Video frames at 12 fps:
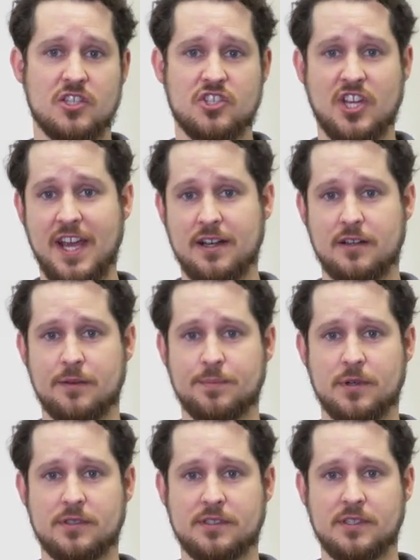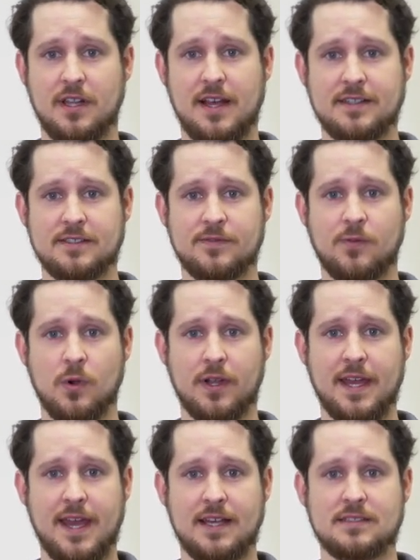check a personalized
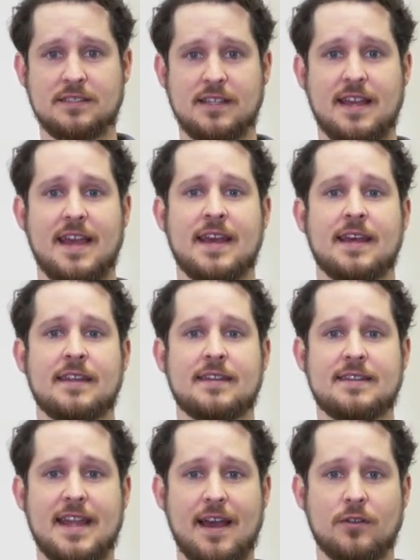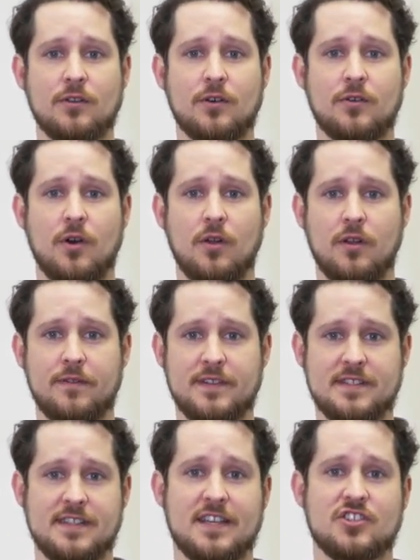forecast, and download all of the
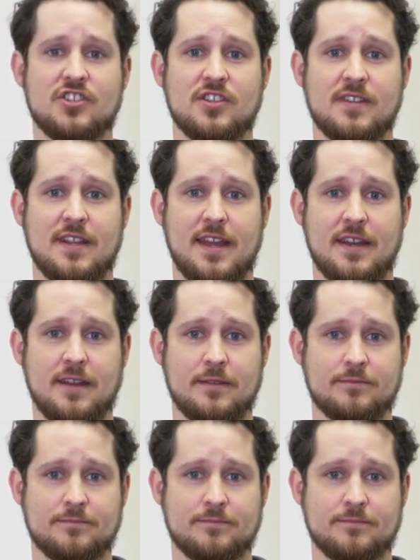station data.